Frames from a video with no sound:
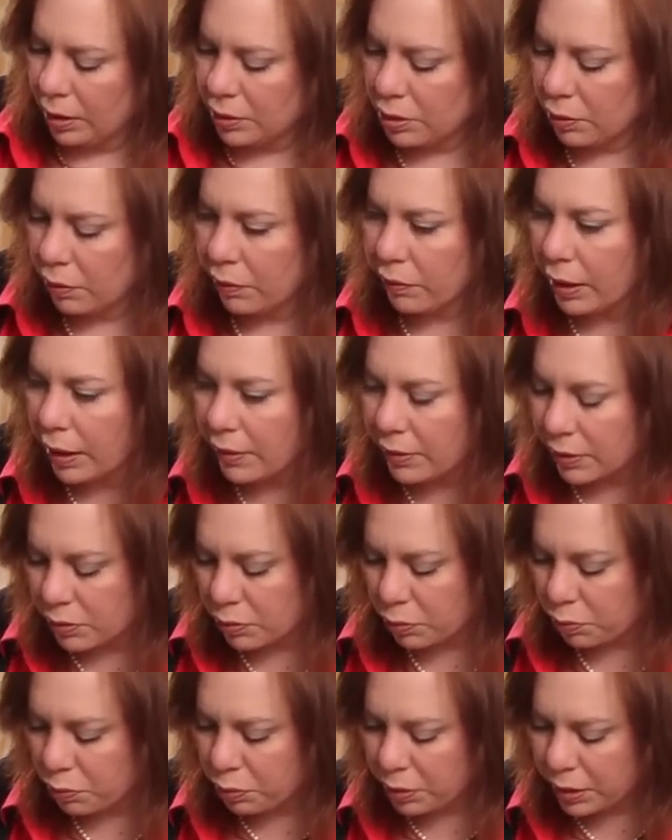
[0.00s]
So we've got
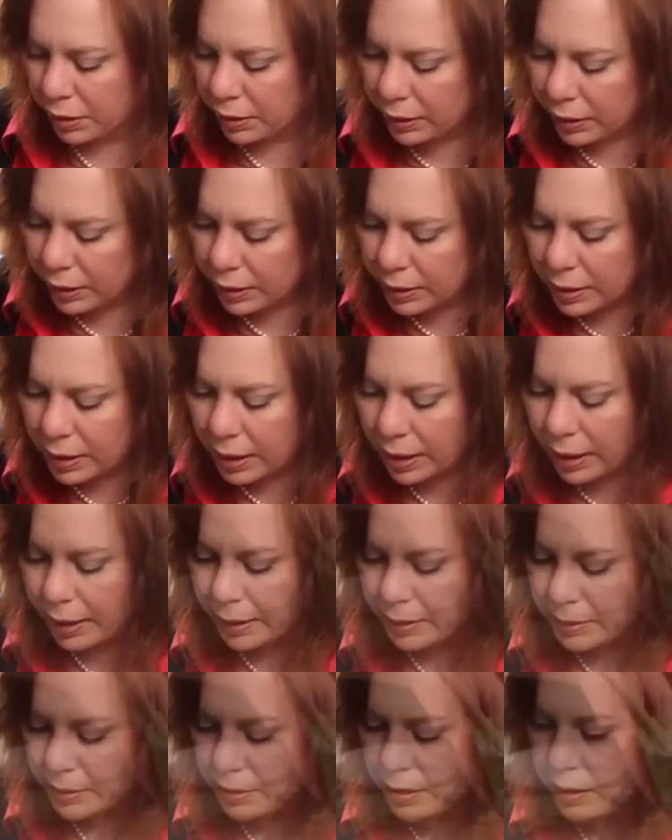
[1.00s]
this really
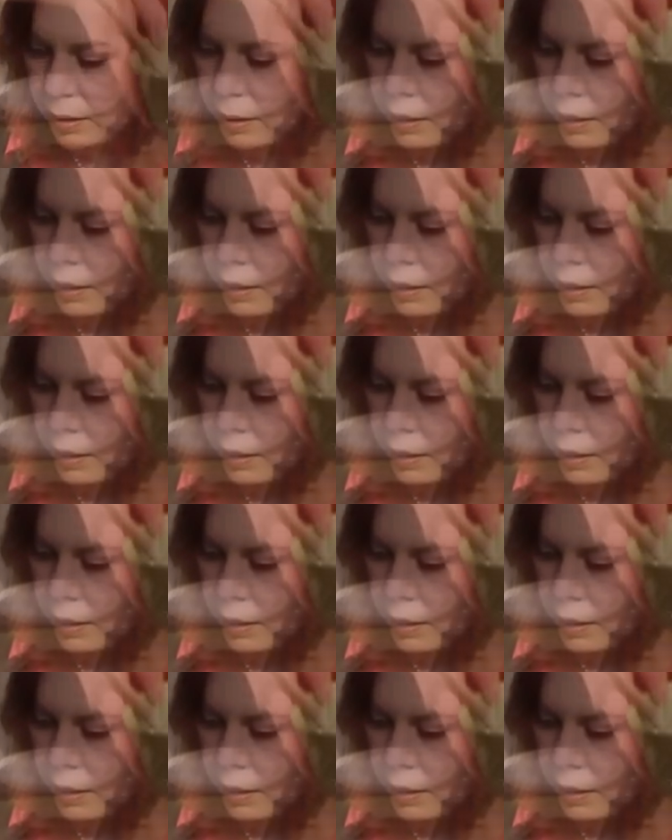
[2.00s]
nice